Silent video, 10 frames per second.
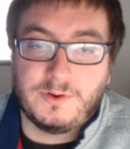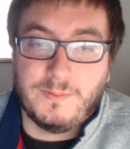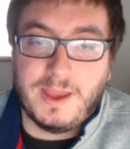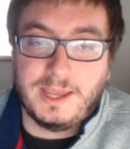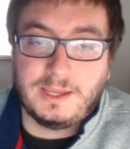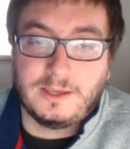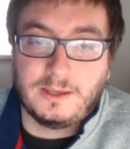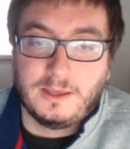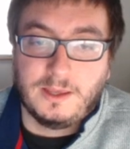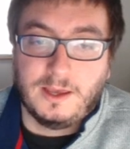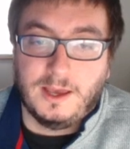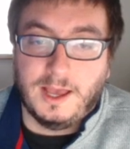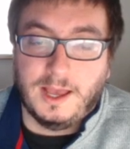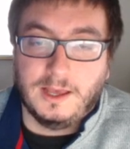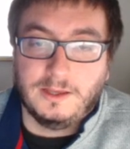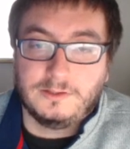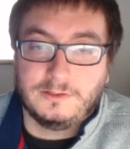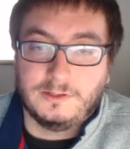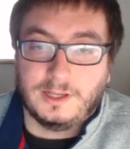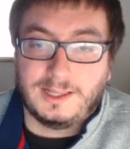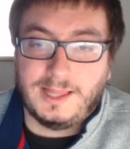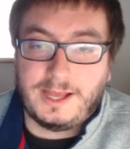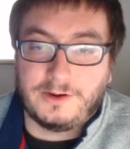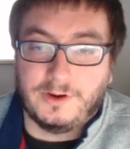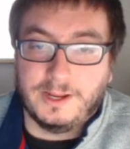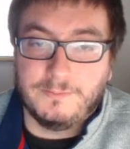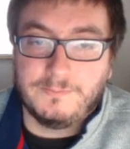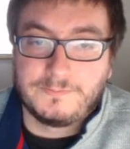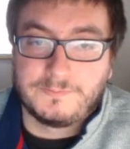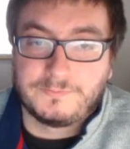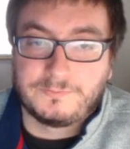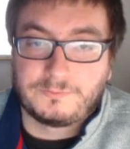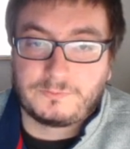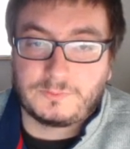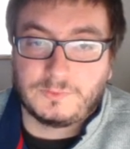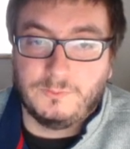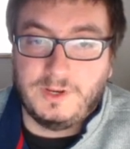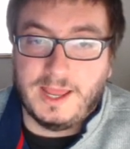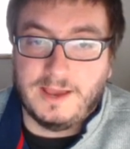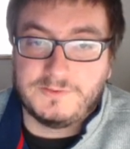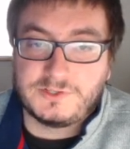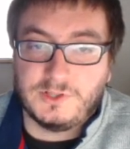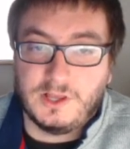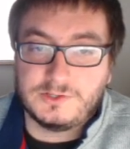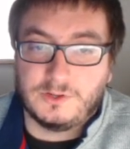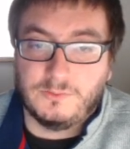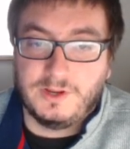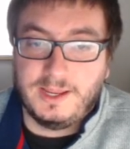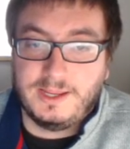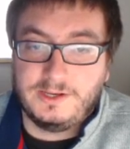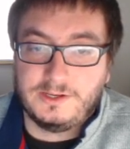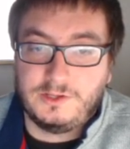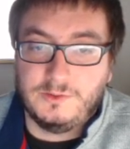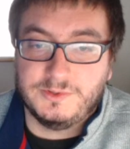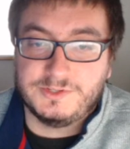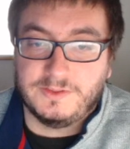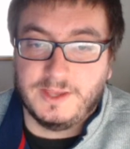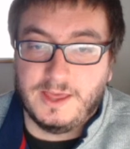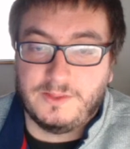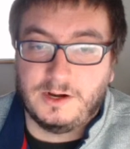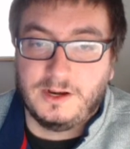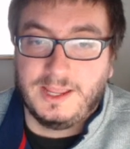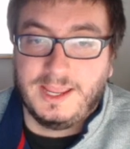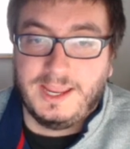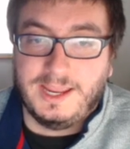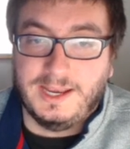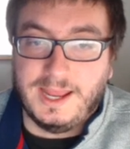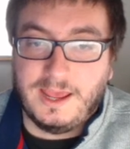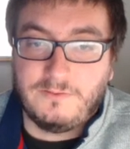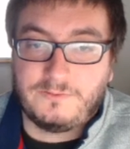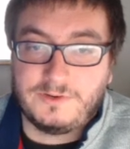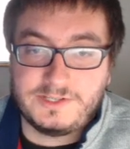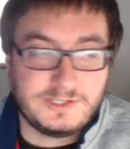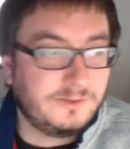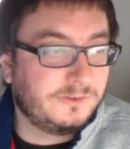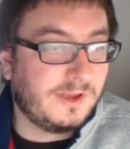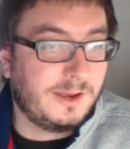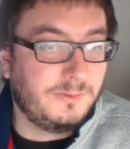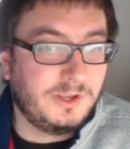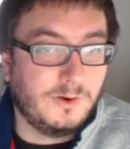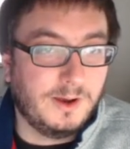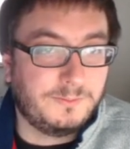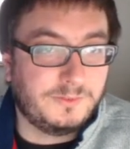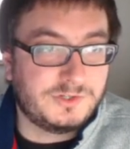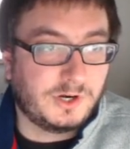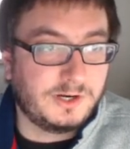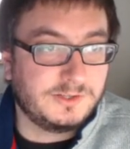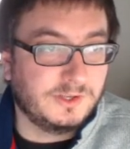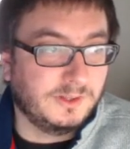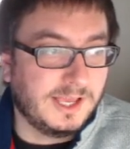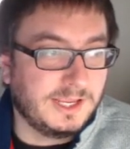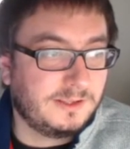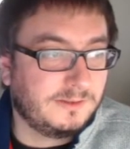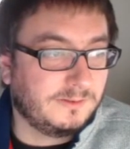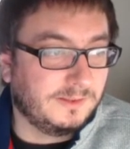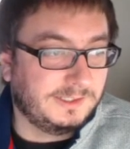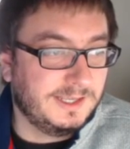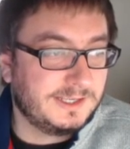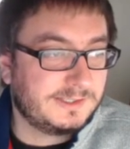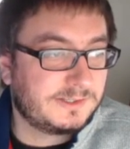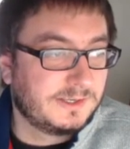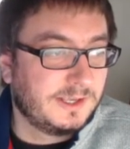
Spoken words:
make a cladogram, we'd have slugs on one end, humans on the other, and every single time we go up the chart, so like this,